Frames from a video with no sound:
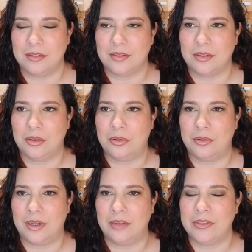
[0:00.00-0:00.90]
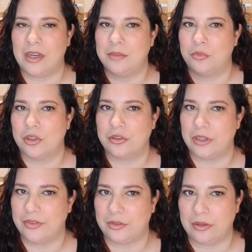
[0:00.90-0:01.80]
So I've gone more
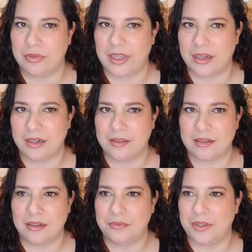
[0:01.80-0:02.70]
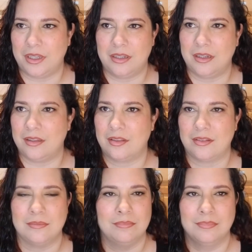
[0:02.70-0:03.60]
drugstore for that kind of stuff, and it's